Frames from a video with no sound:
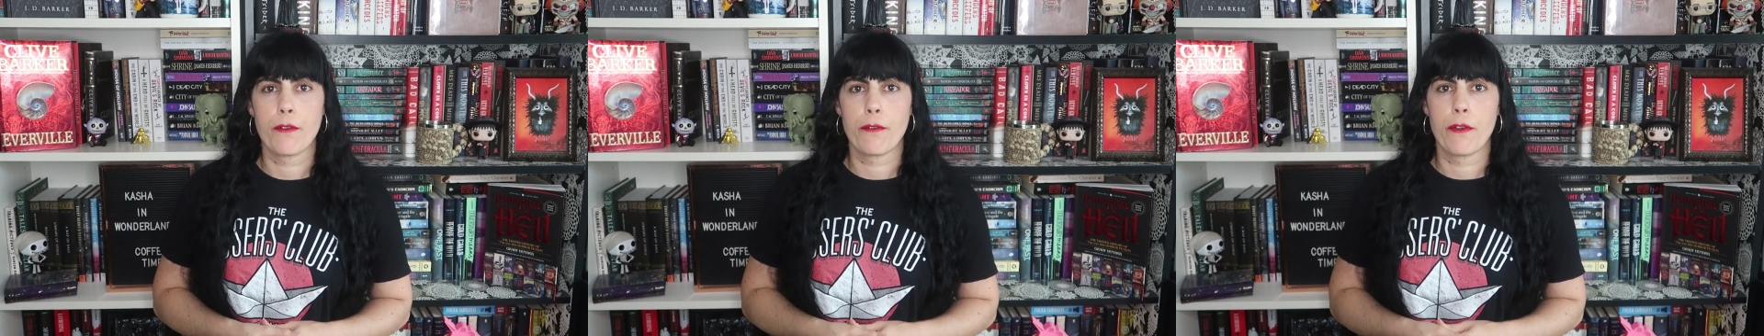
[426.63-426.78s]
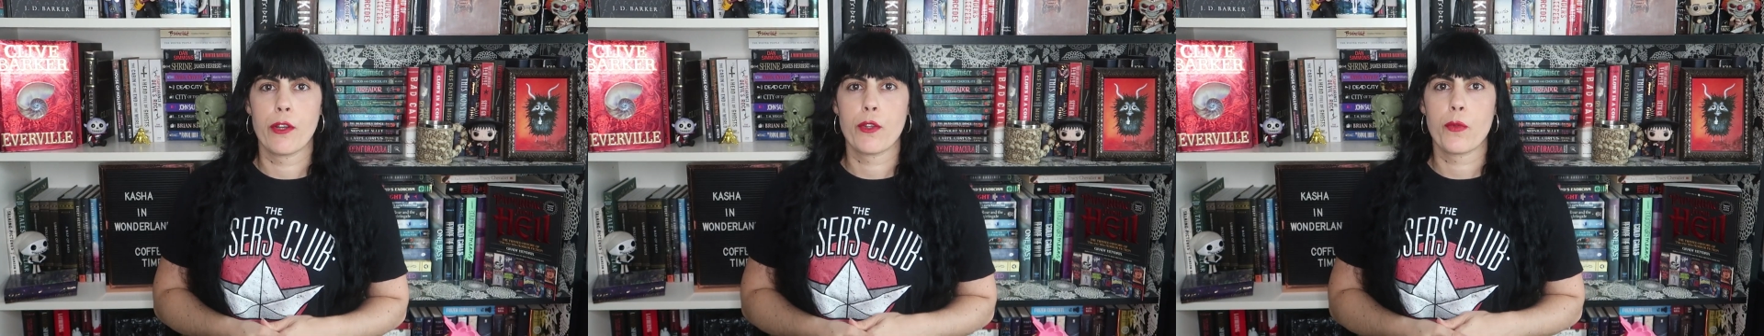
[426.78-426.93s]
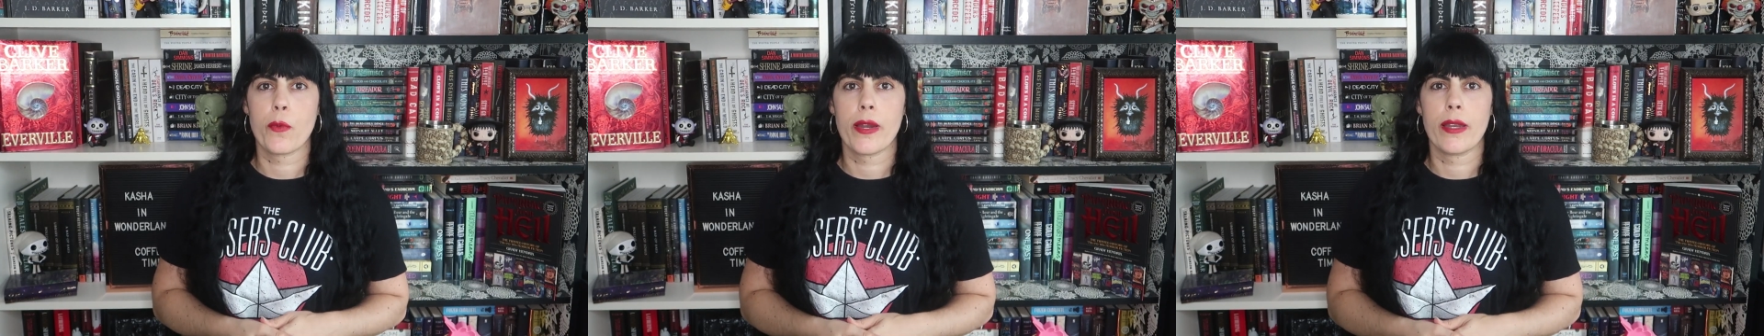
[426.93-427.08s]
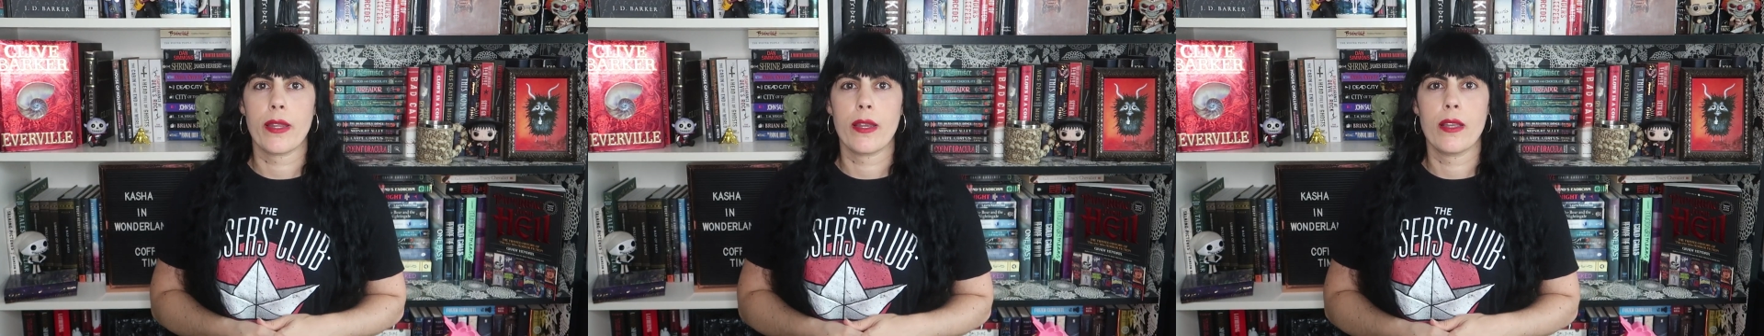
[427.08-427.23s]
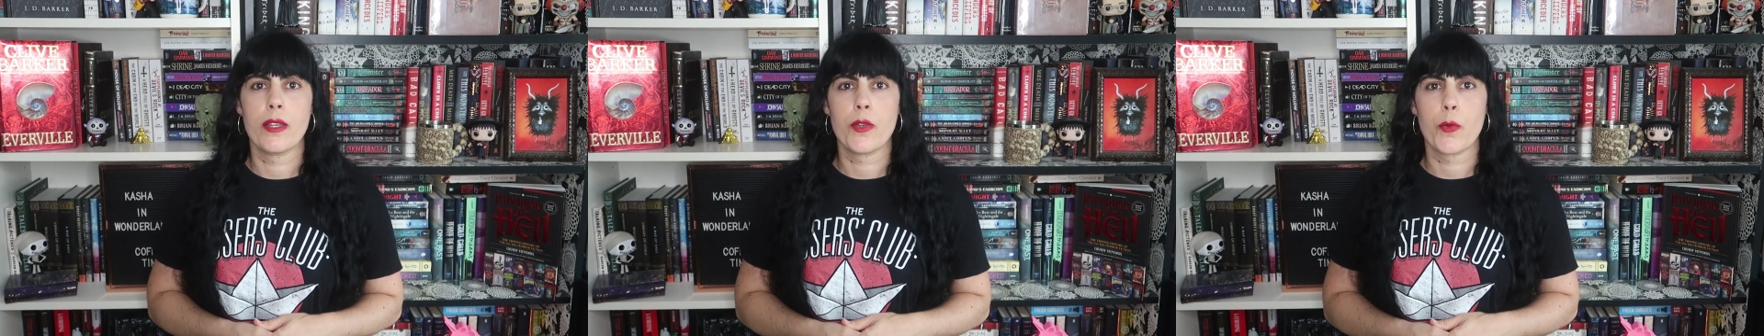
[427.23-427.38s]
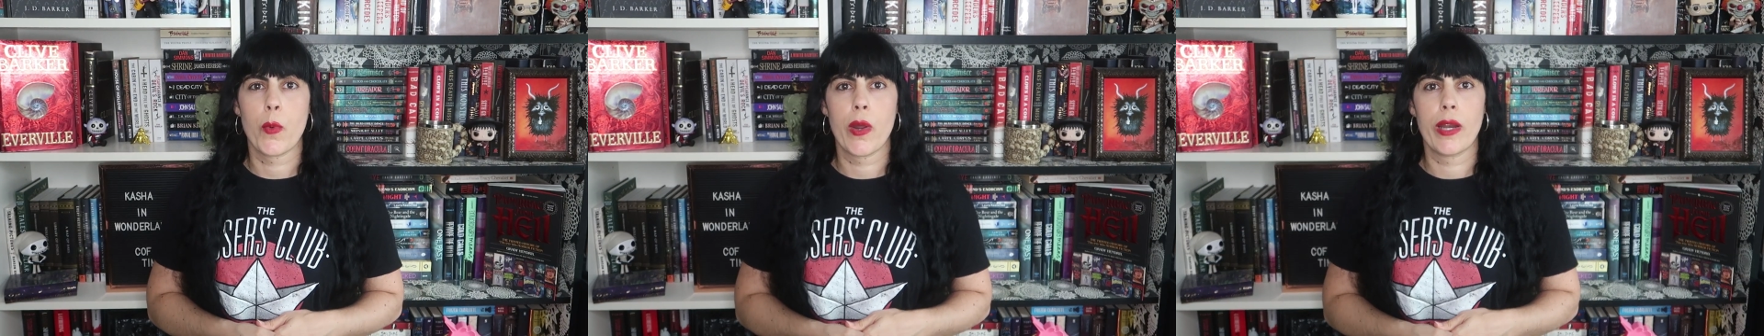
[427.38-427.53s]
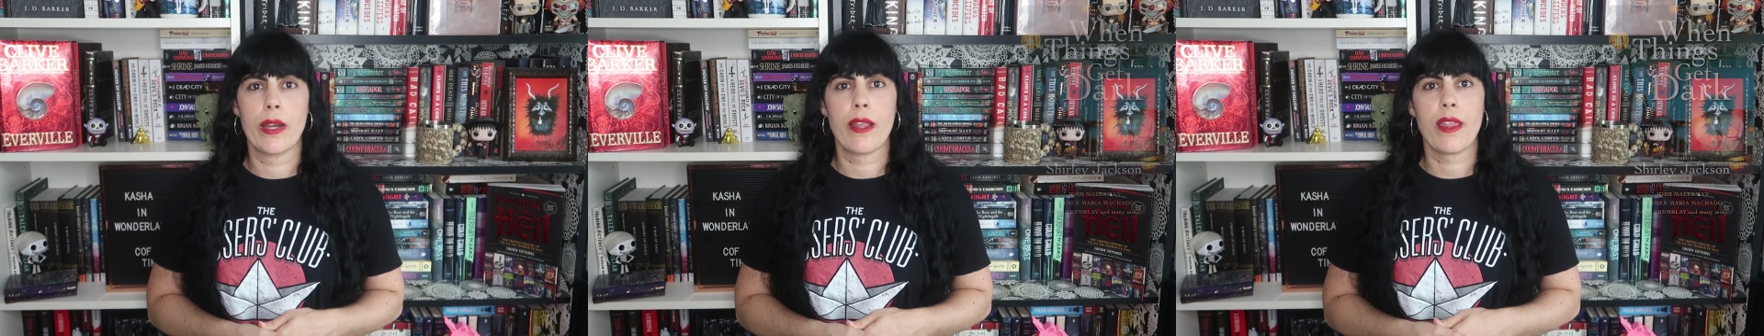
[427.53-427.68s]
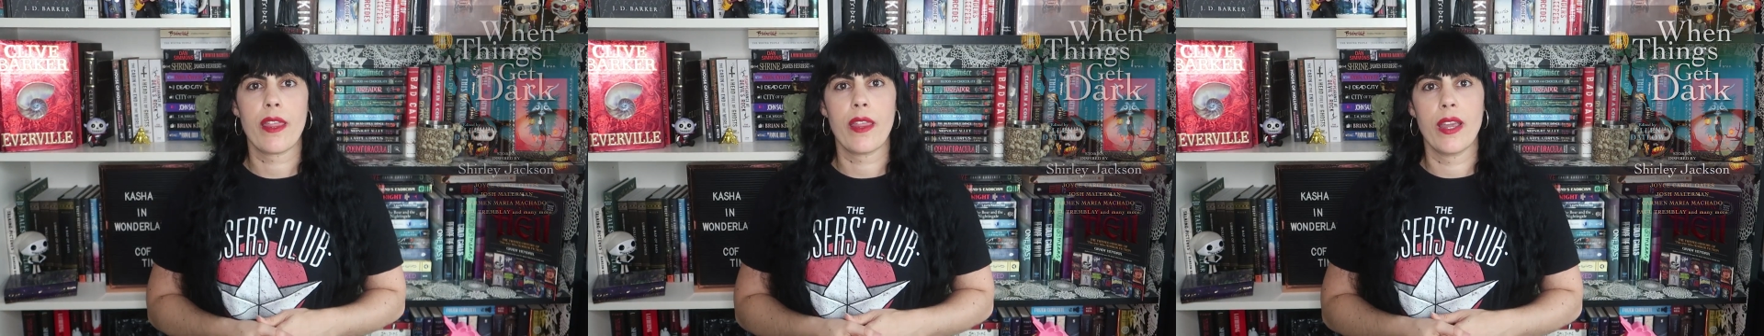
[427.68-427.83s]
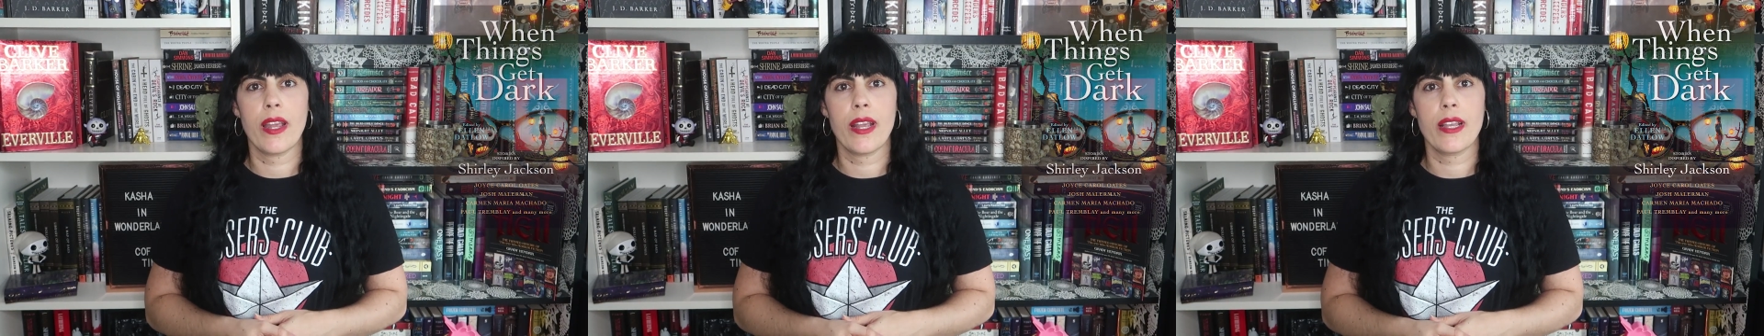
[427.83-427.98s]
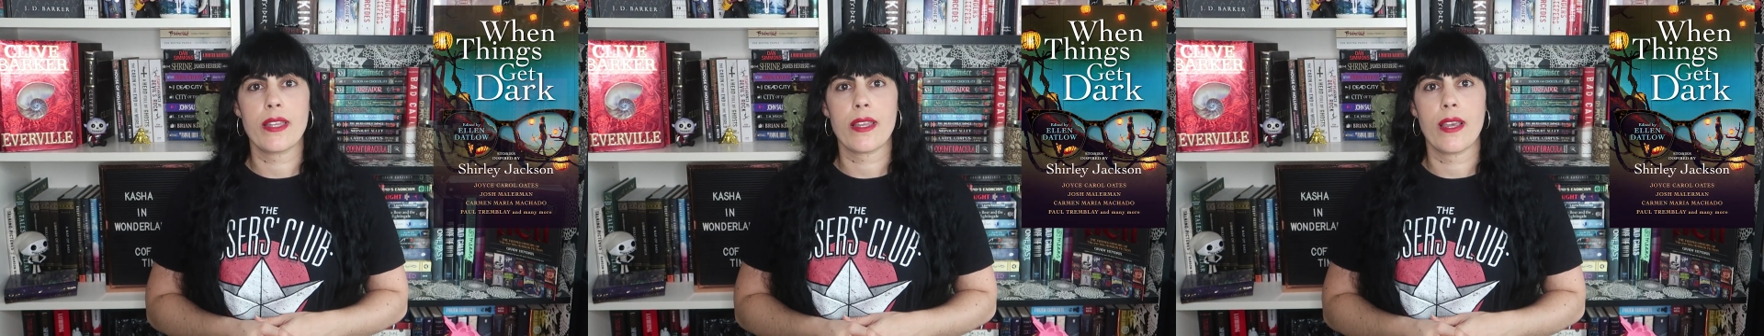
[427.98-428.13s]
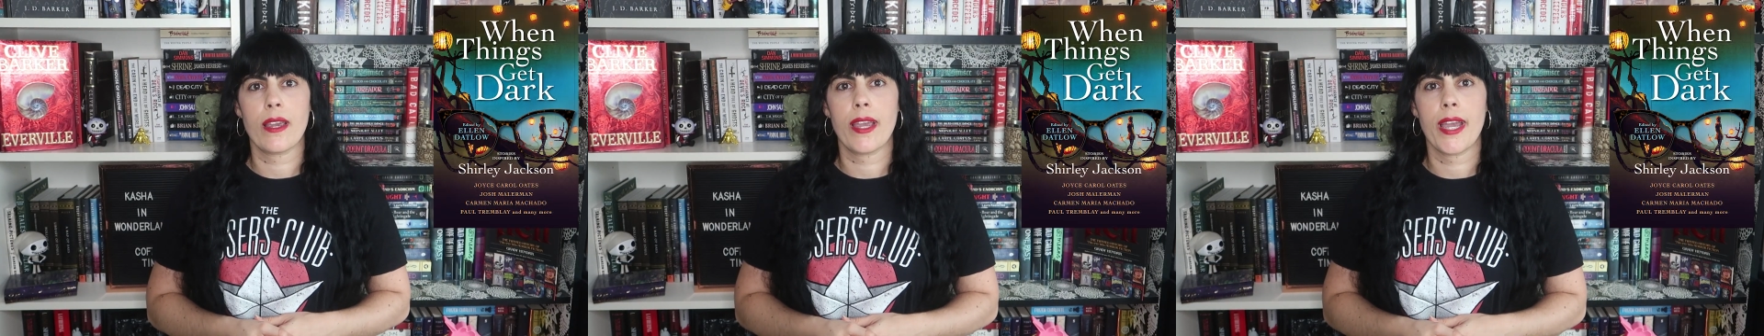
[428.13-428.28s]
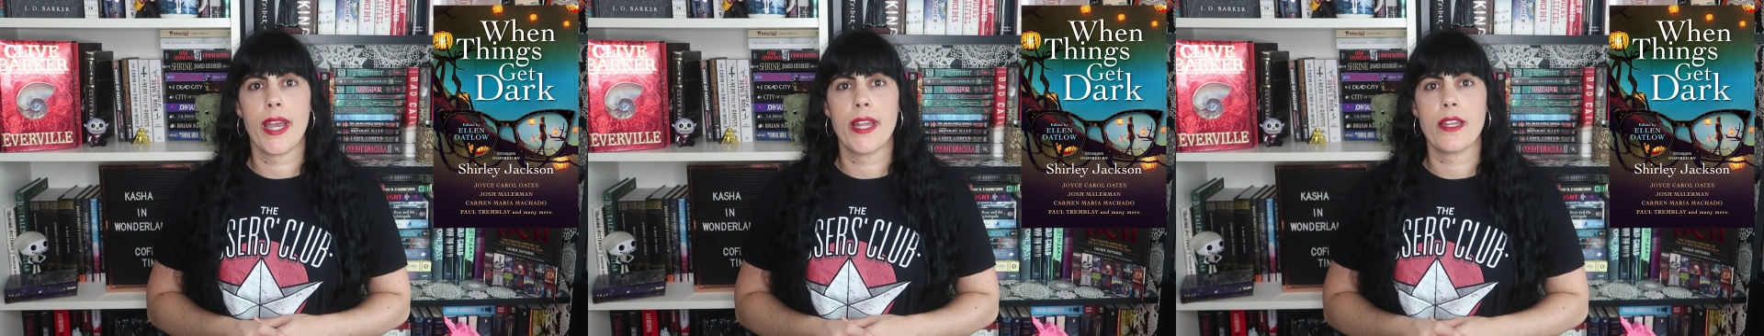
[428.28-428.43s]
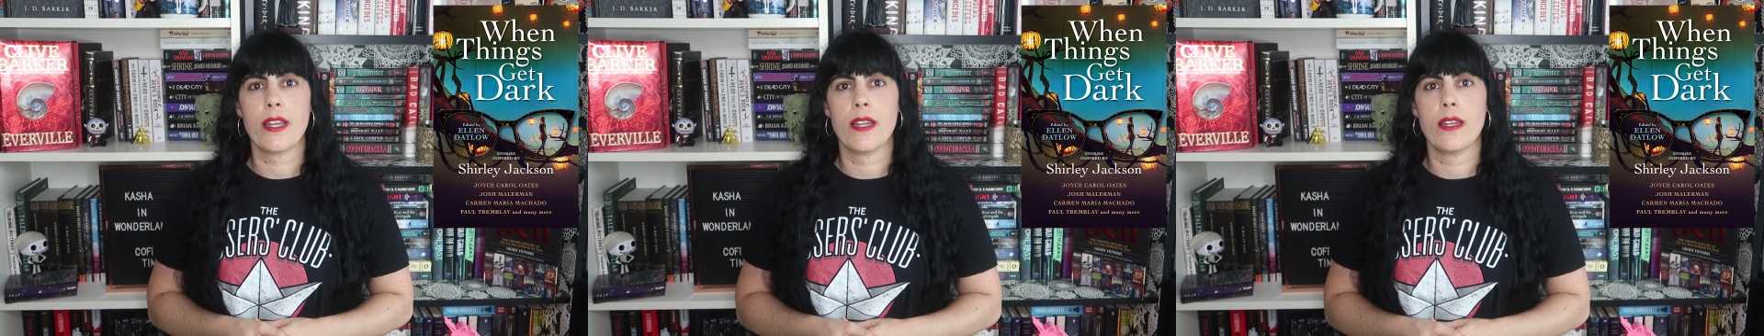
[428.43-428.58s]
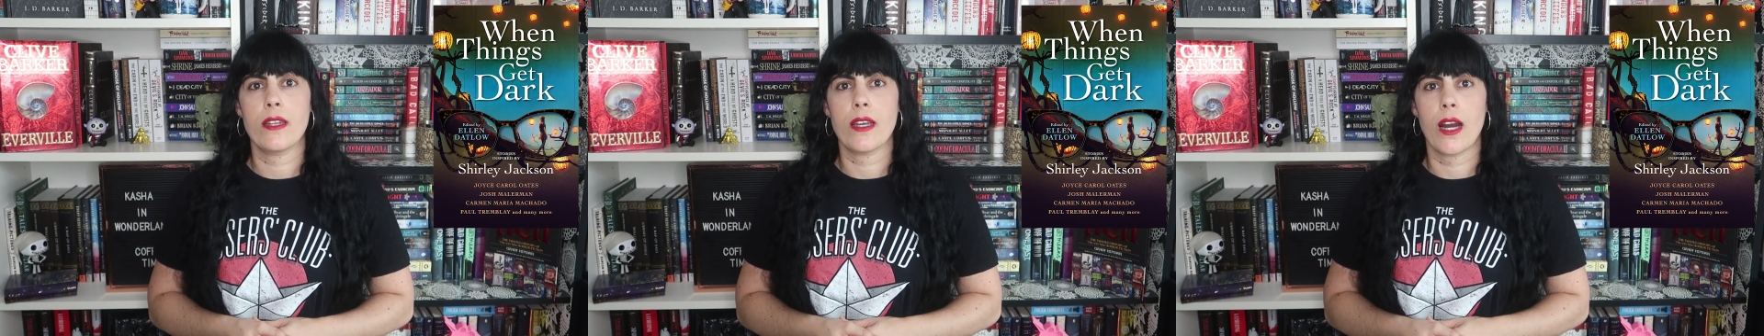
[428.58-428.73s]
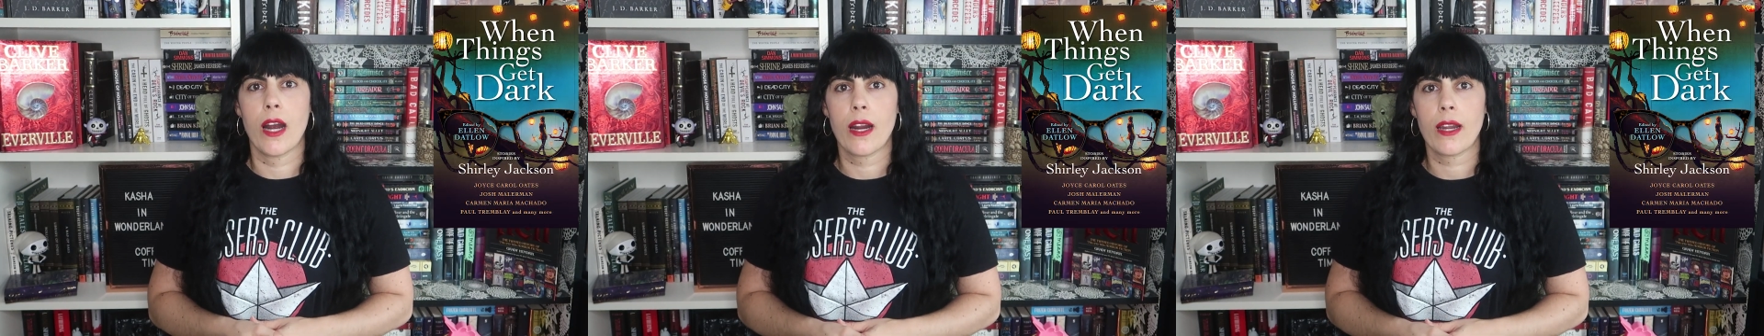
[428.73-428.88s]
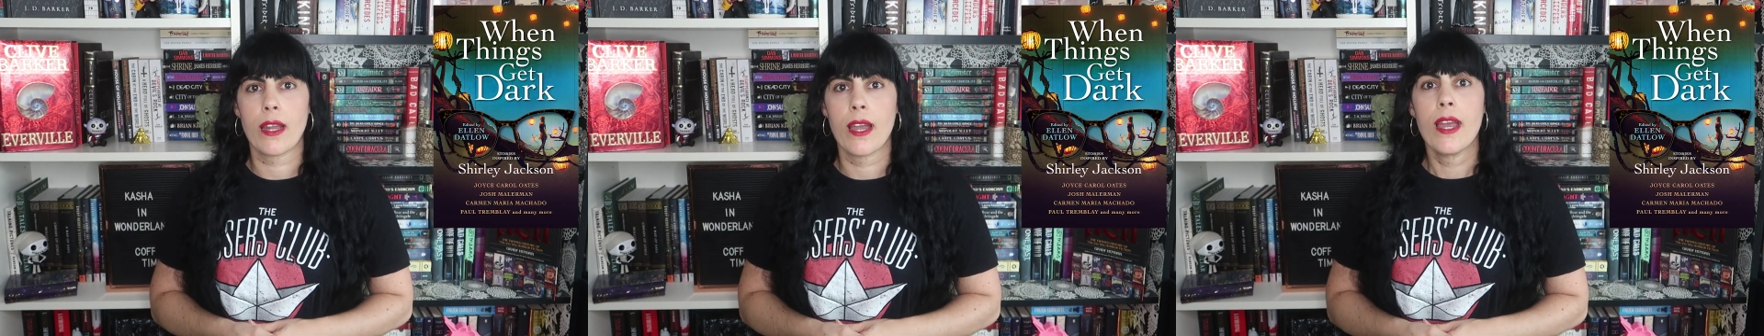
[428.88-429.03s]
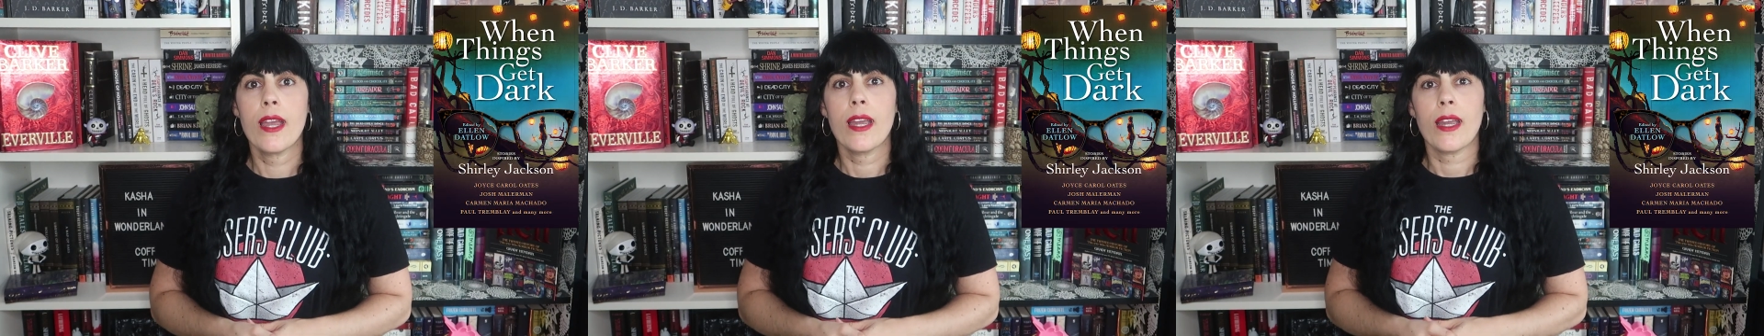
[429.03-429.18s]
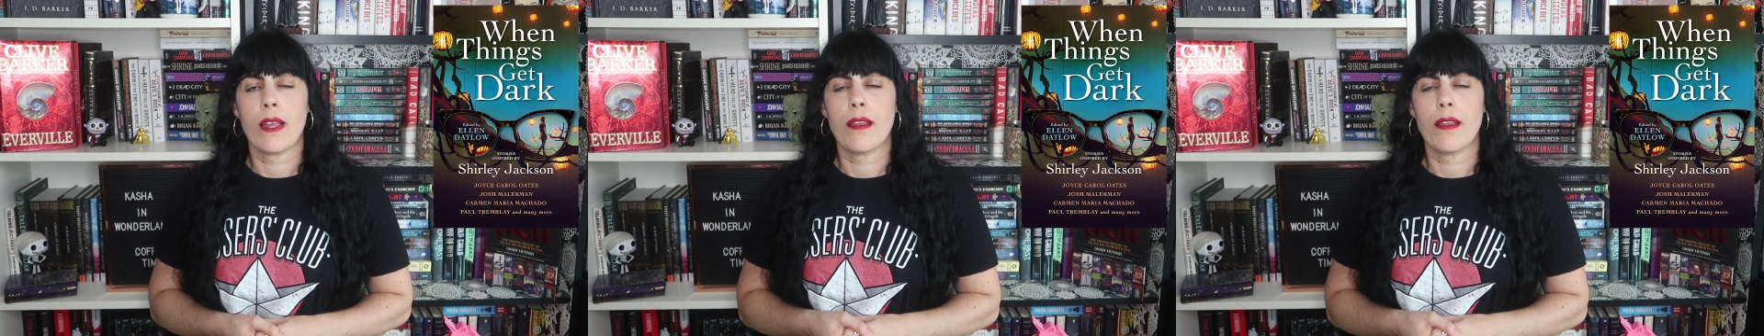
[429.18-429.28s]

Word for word: The first one is When Things Get Dark,